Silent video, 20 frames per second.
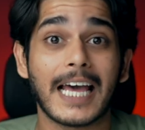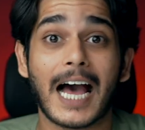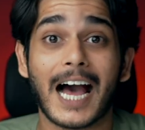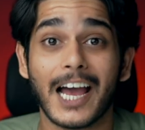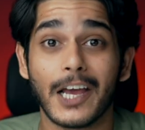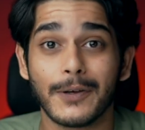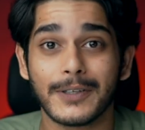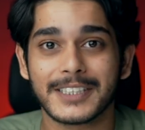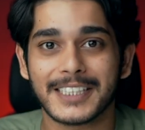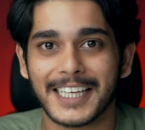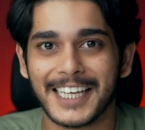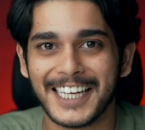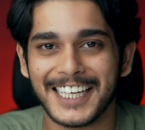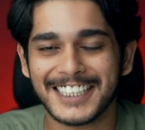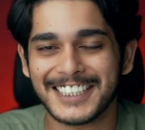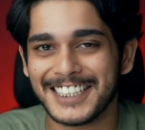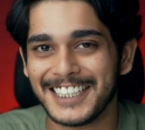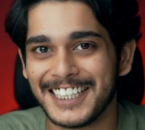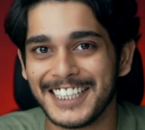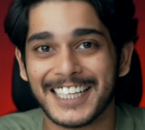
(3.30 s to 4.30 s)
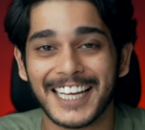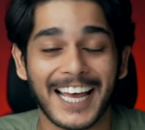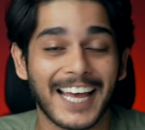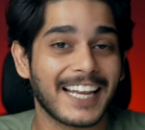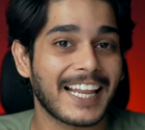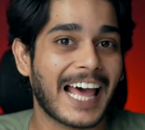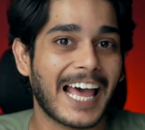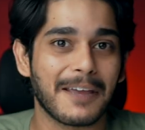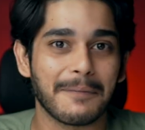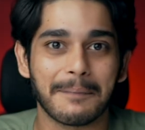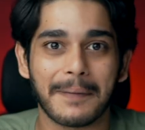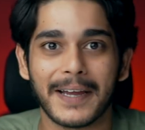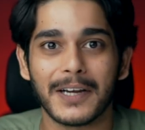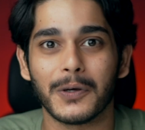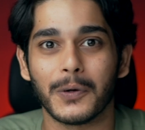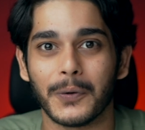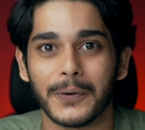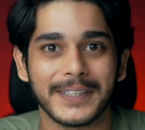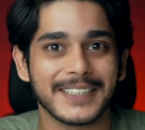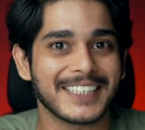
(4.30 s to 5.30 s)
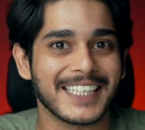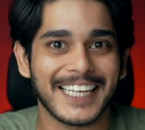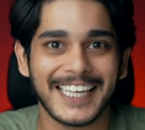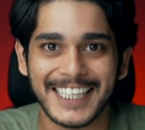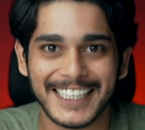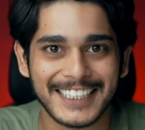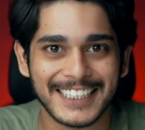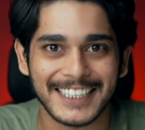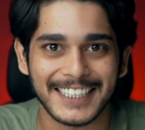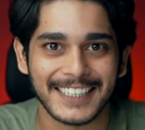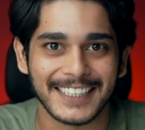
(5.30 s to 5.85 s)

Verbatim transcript: iOS 18 and iPad OS 18.